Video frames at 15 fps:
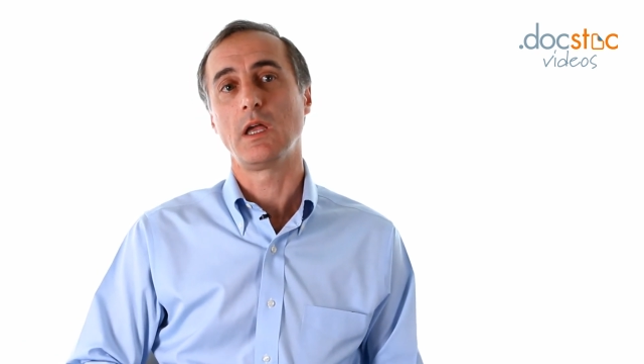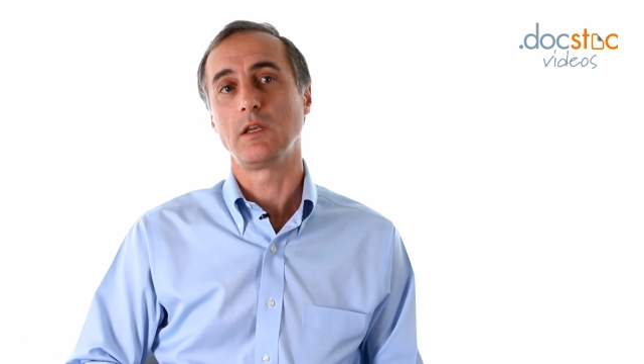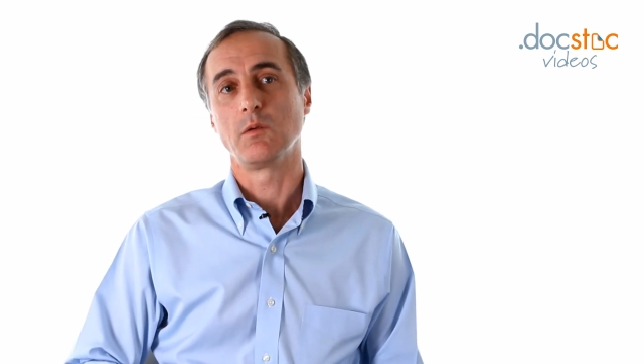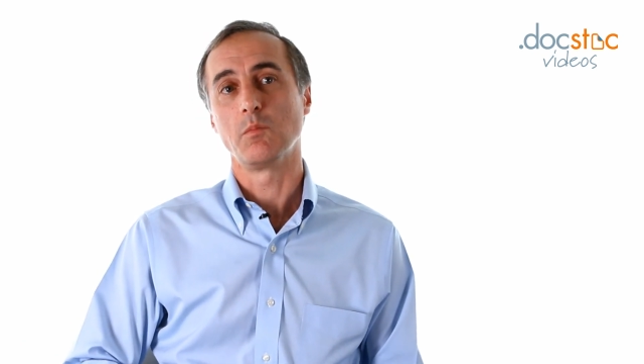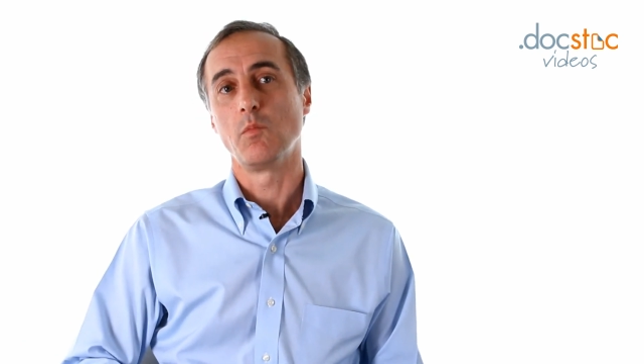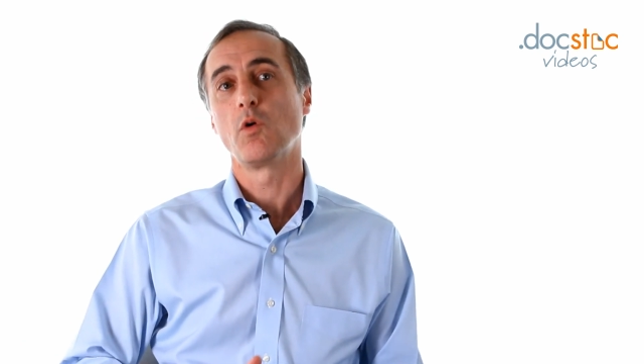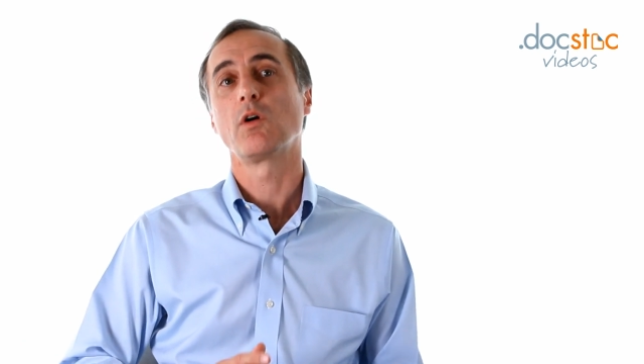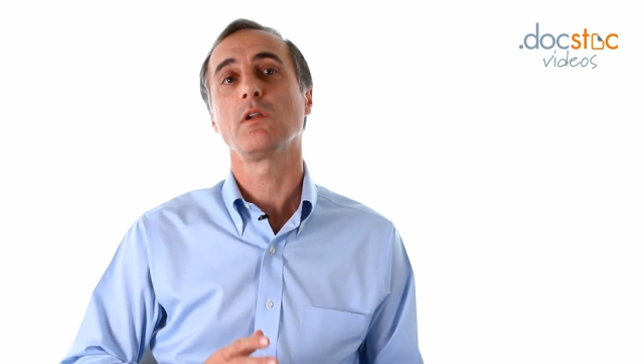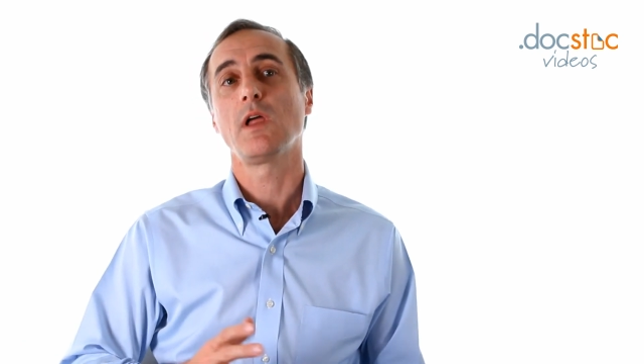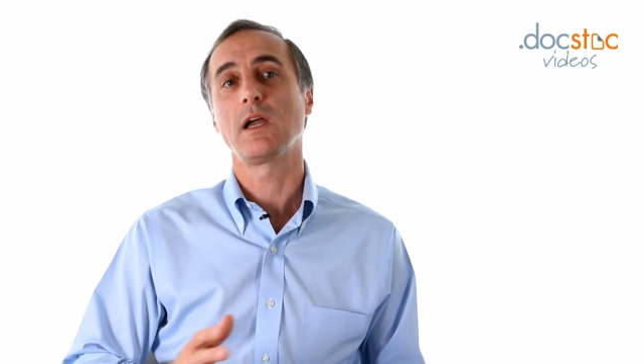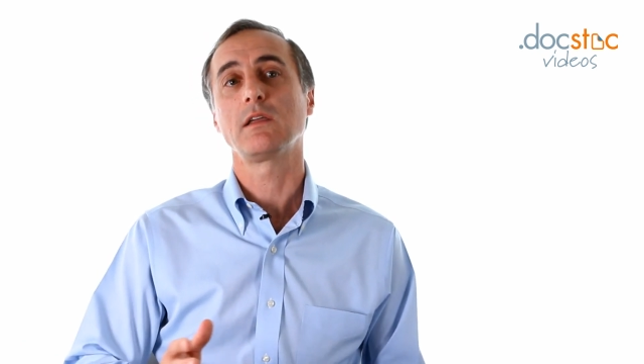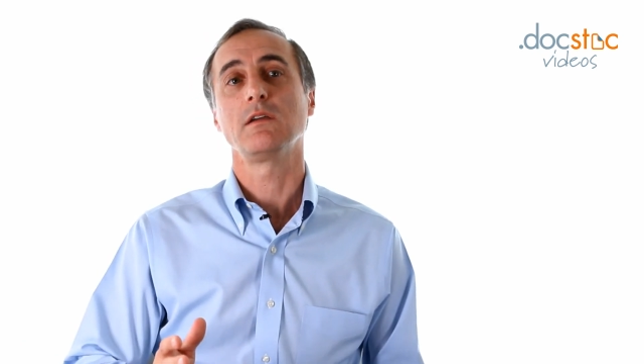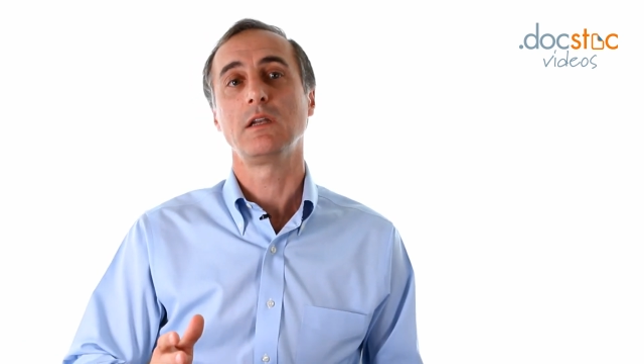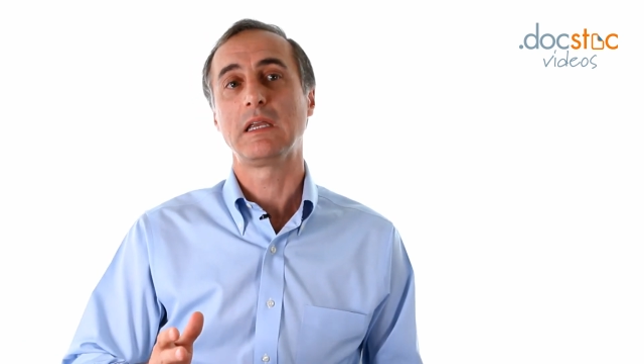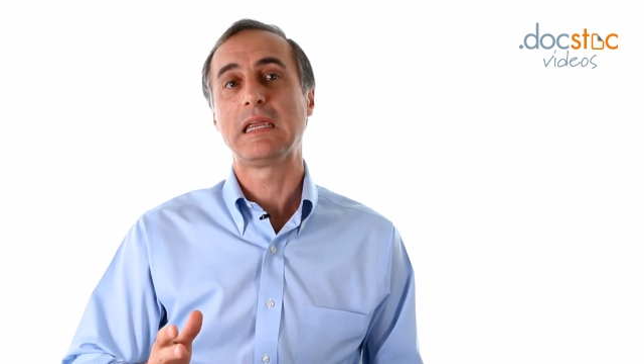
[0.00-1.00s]
and you're more
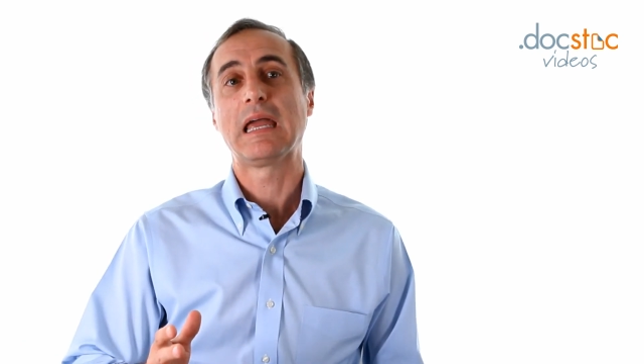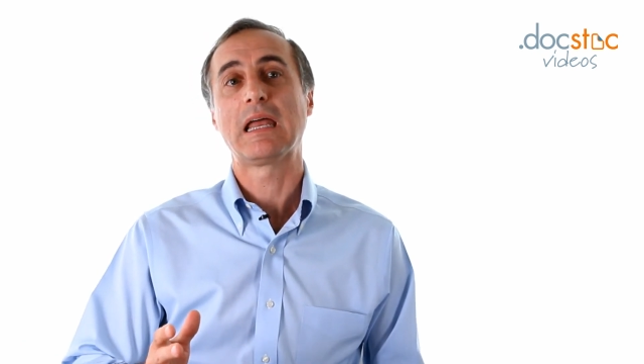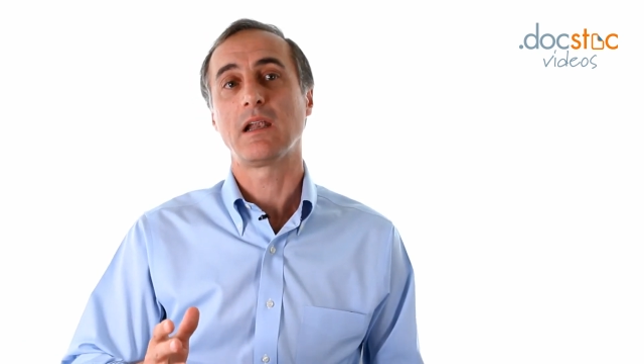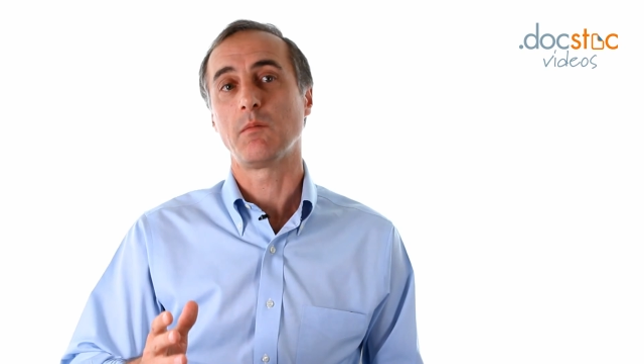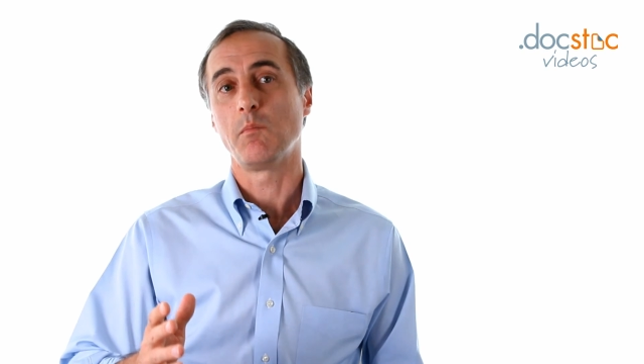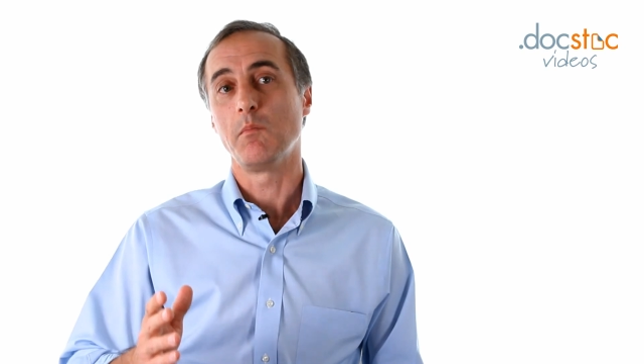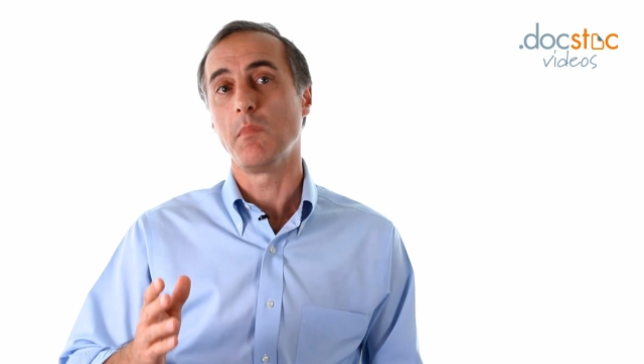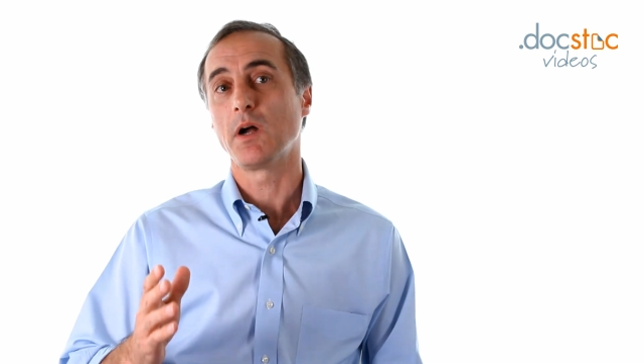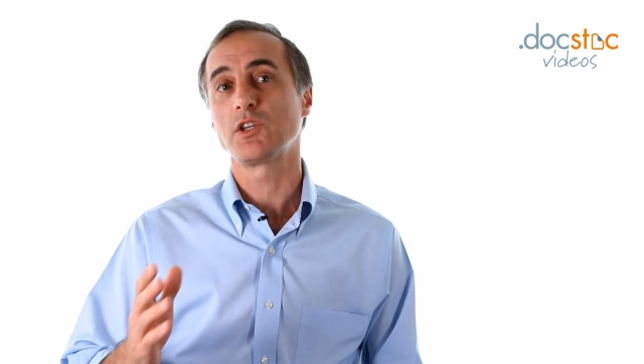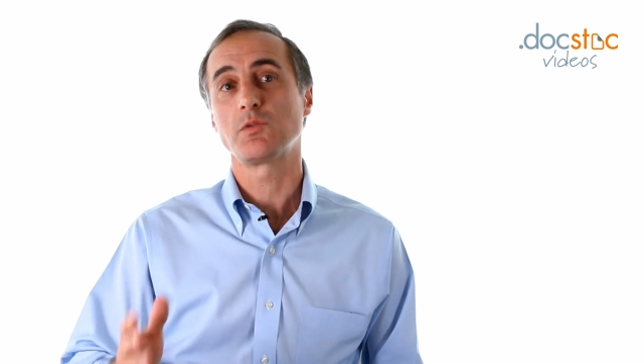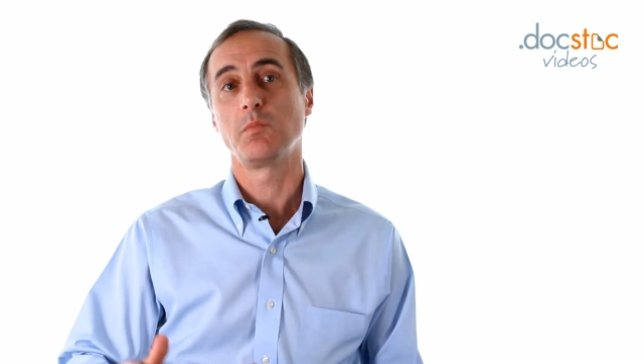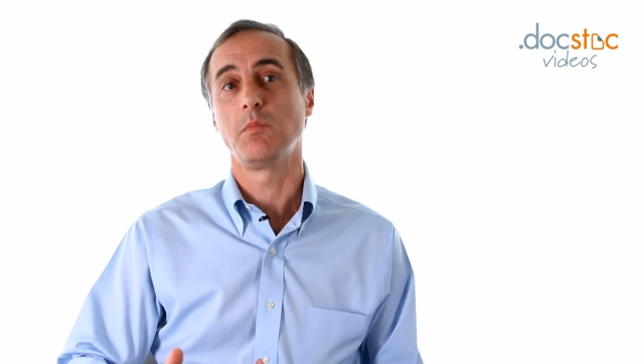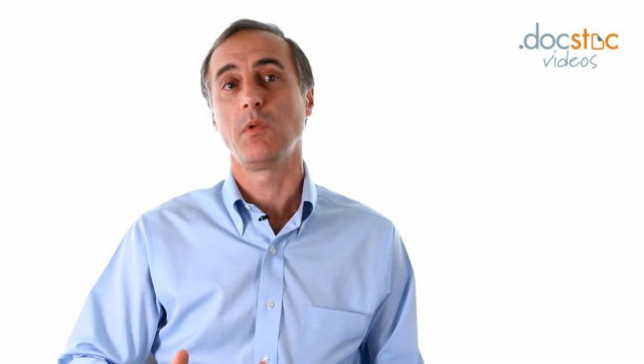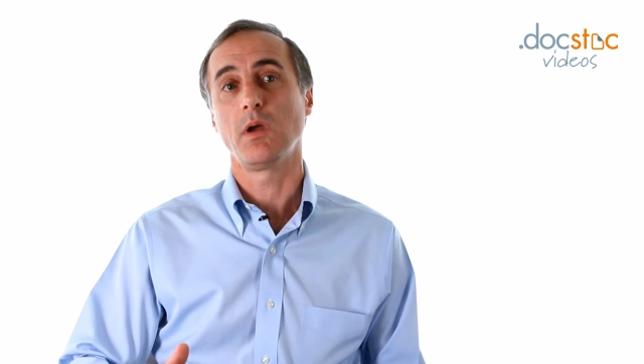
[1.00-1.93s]
likely to get a much